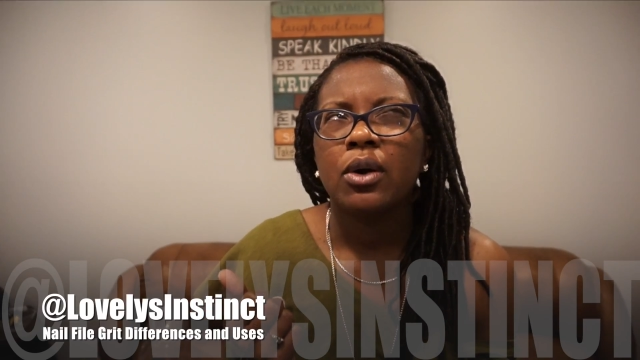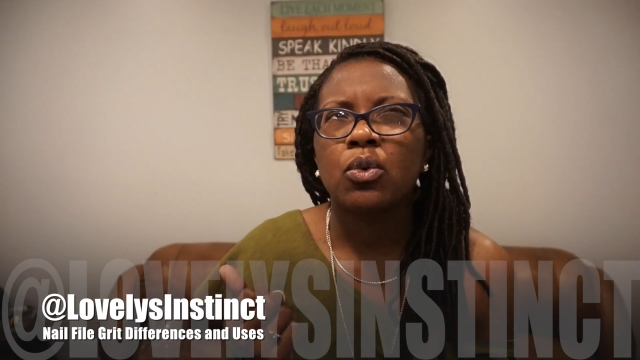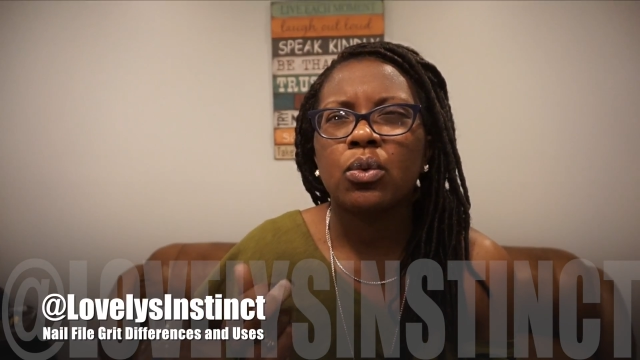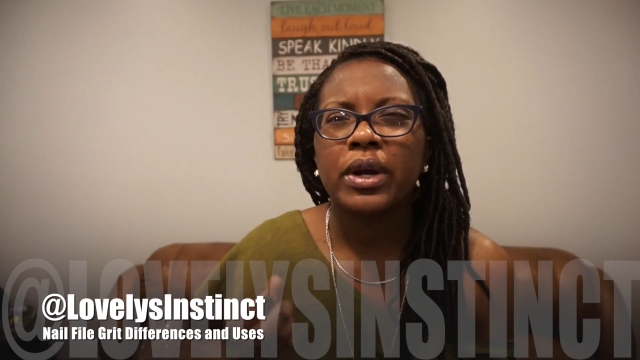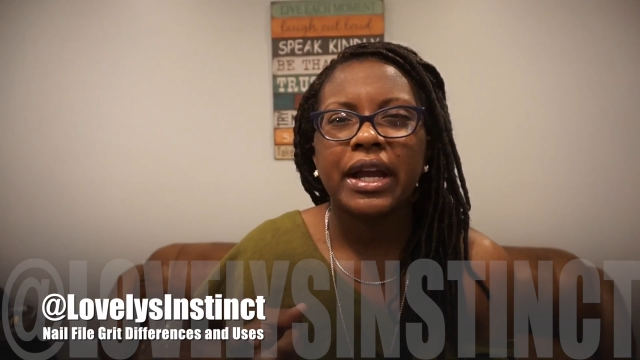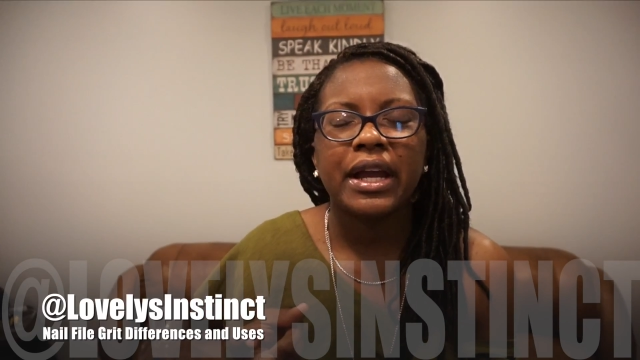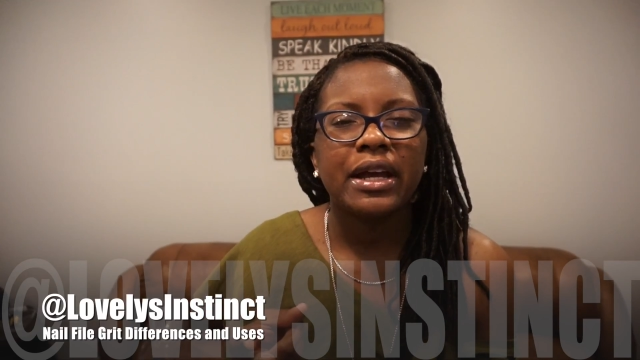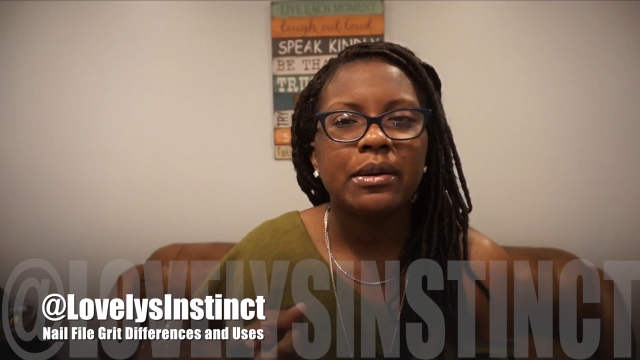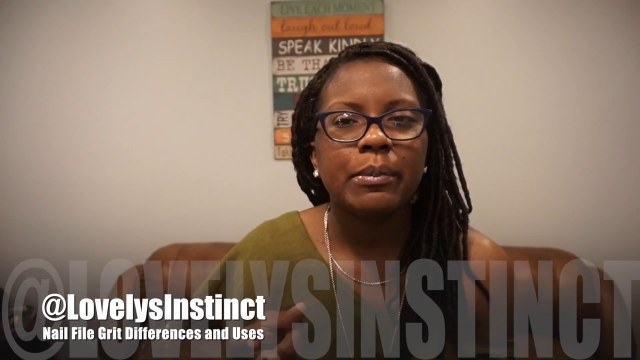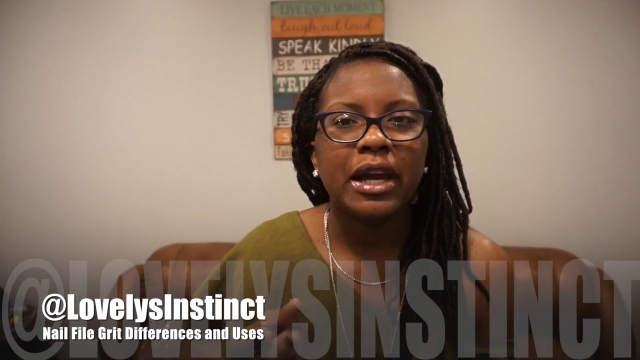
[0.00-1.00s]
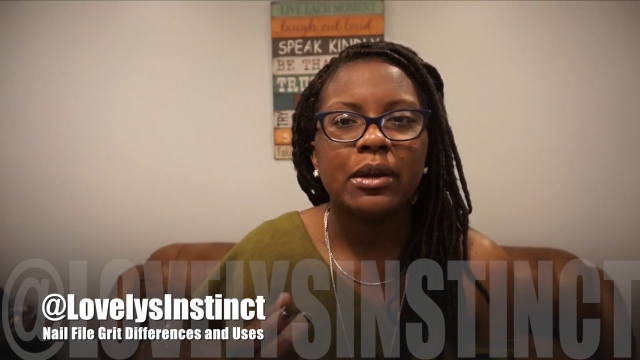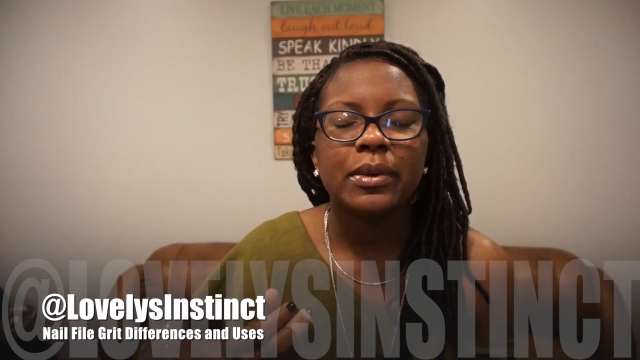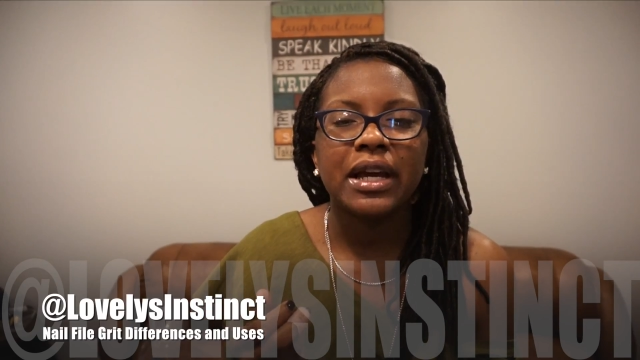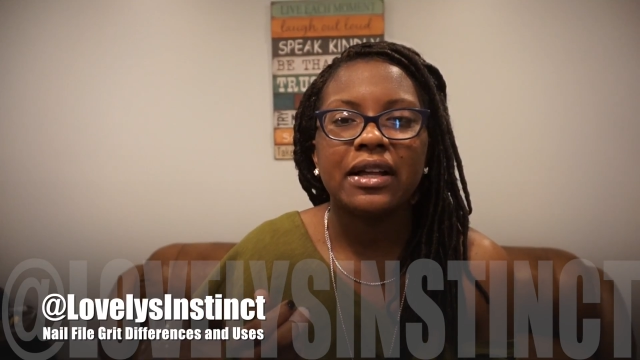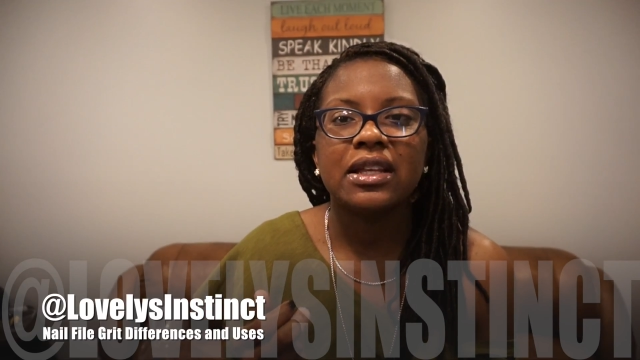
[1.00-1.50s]
red,
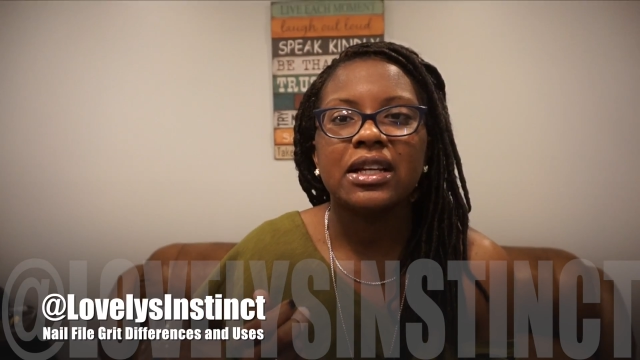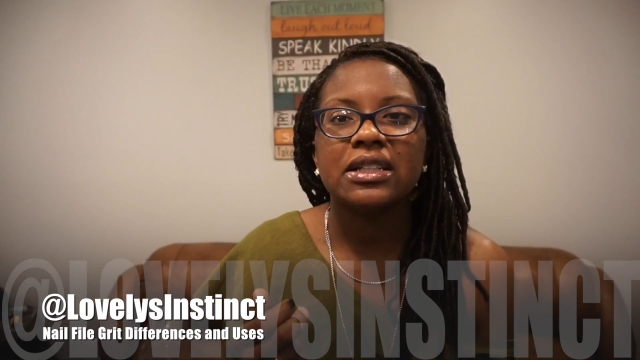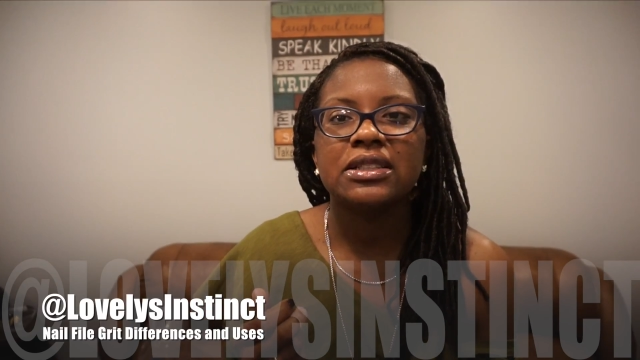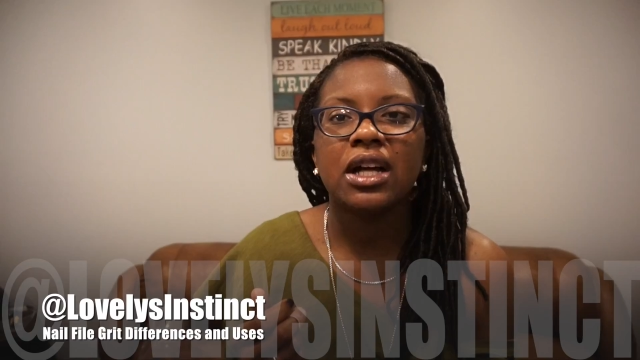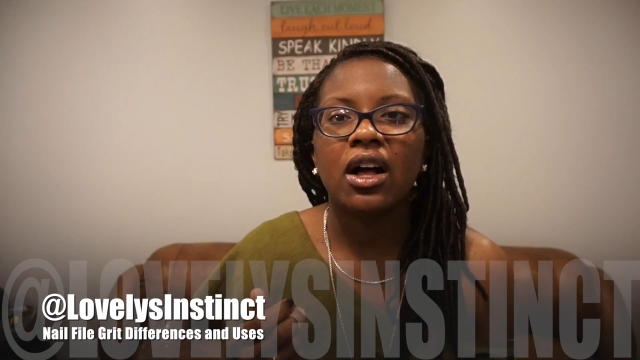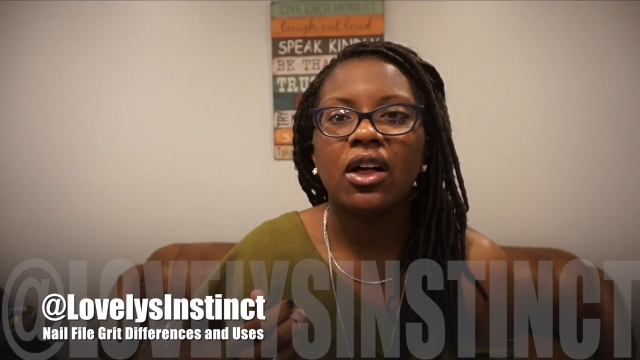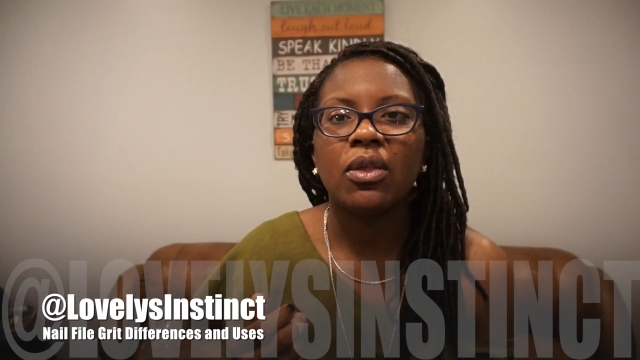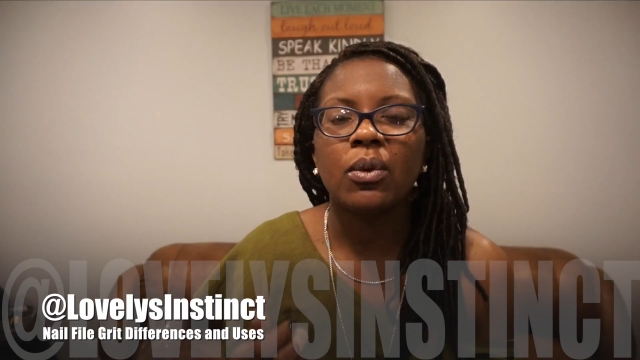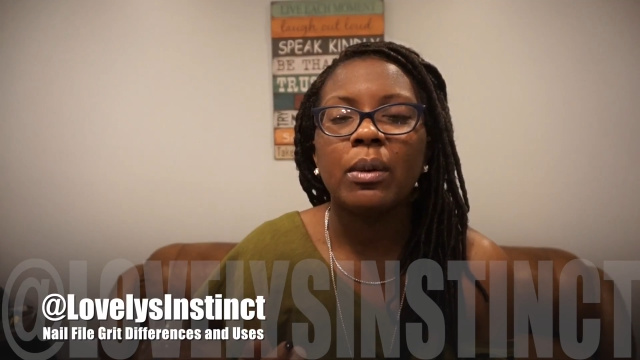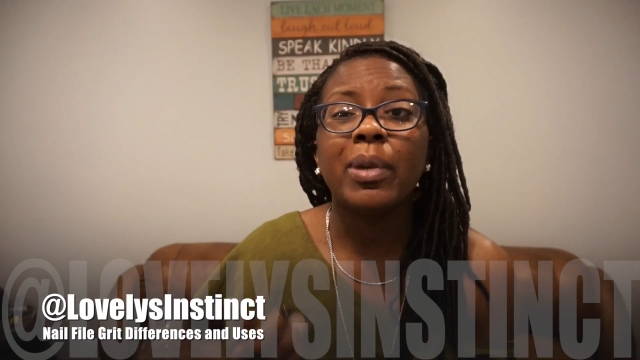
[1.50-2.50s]
maybe. I think it's the other one.